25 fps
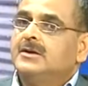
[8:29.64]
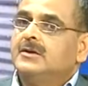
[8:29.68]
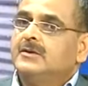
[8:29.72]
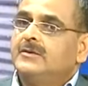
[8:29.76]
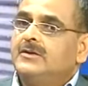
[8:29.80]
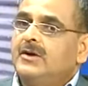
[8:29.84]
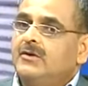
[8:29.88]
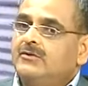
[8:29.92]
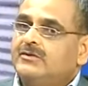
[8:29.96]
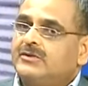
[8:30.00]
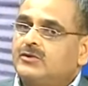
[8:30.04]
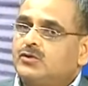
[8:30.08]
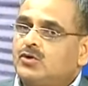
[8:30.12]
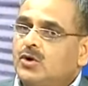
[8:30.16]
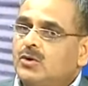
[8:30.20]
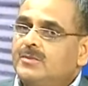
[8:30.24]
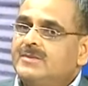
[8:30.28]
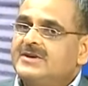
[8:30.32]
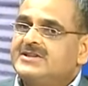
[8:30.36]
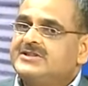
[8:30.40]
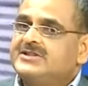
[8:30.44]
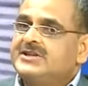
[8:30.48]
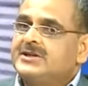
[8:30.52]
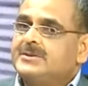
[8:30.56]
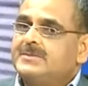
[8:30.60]
Now,
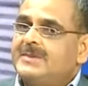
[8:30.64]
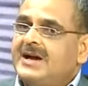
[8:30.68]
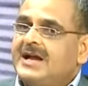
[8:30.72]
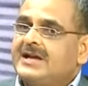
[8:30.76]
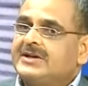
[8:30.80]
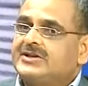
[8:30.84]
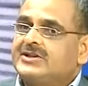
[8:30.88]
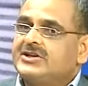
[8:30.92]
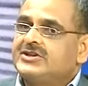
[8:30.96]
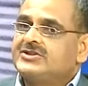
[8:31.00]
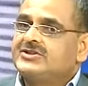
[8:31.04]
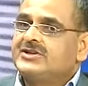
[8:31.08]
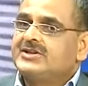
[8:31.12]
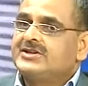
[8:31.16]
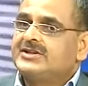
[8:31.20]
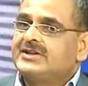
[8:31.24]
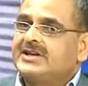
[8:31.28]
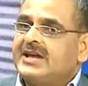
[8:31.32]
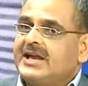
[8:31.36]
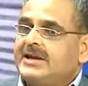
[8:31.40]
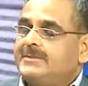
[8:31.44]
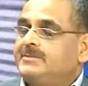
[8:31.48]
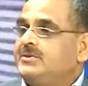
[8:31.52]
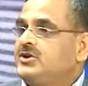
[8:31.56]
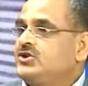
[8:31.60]
domestic migration
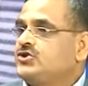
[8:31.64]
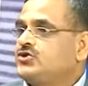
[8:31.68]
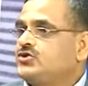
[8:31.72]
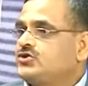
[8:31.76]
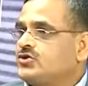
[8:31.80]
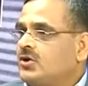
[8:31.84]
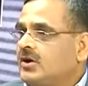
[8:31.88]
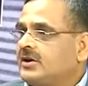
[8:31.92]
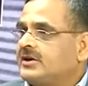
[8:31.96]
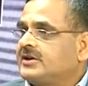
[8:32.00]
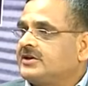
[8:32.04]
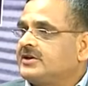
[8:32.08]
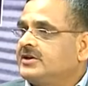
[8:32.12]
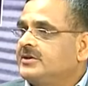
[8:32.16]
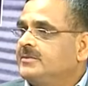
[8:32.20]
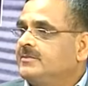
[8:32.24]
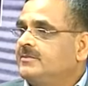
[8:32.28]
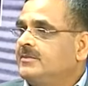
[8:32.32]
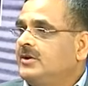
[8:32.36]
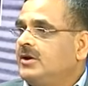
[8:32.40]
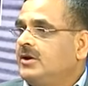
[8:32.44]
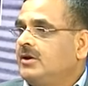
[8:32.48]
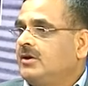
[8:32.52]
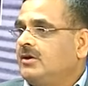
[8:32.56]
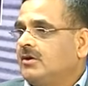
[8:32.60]
can be short term,
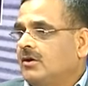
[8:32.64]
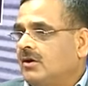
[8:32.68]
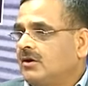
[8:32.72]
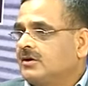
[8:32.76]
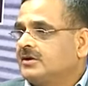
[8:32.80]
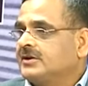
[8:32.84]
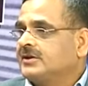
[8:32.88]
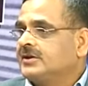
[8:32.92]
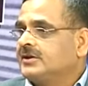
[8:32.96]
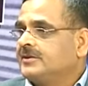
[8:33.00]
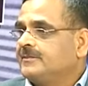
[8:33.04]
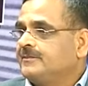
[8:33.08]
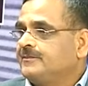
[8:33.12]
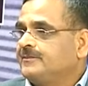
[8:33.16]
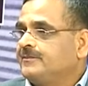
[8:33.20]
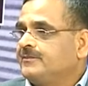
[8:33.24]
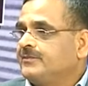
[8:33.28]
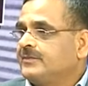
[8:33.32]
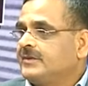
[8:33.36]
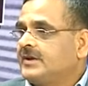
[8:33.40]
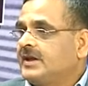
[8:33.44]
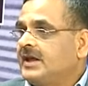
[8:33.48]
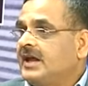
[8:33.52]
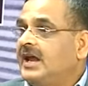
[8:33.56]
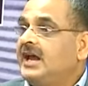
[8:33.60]
long term,
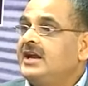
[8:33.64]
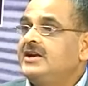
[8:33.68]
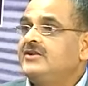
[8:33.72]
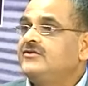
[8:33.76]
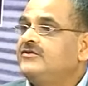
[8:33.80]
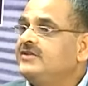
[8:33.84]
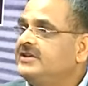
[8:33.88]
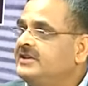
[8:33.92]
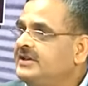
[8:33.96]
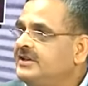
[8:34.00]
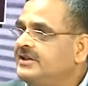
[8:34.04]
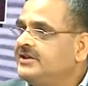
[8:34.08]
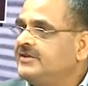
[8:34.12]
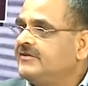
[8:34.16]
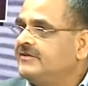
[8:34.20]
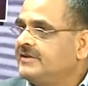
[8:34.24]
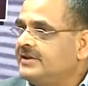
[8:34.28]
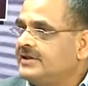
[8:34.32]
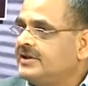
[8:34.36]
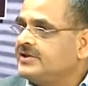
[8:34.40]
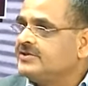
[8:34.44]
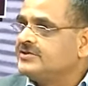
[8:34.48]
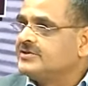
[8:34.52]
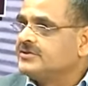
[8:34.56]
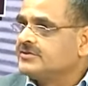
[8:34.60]
and within the
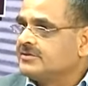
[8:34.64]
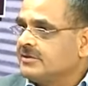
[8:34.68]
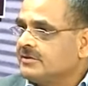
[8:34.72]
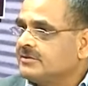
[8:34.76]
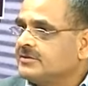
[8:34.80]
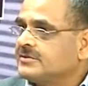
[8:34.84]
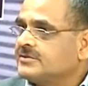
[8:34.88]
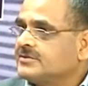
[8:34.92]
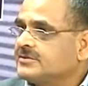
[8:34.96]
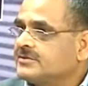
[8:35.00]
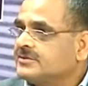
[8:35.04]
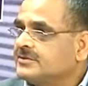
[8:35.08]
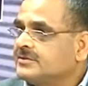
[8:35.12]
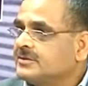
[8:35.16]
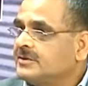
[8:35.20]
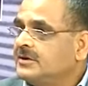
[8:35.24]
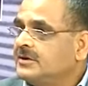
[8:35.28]
villages also.